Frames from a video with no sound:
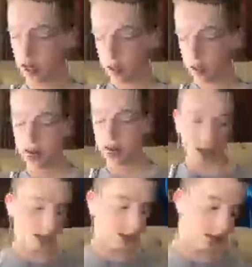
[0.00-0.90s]
none of
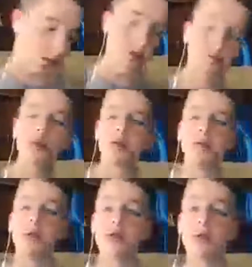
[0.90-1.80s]
that. So we just
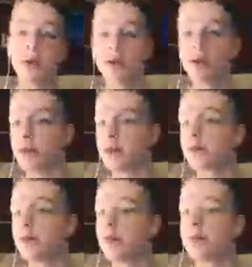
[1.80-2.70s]
went straight to the
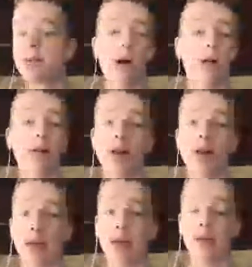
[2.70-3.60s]
festivals and all day
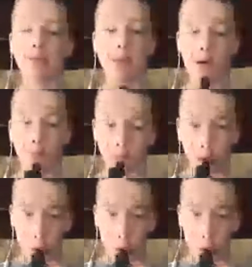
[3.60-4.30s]
thing. So,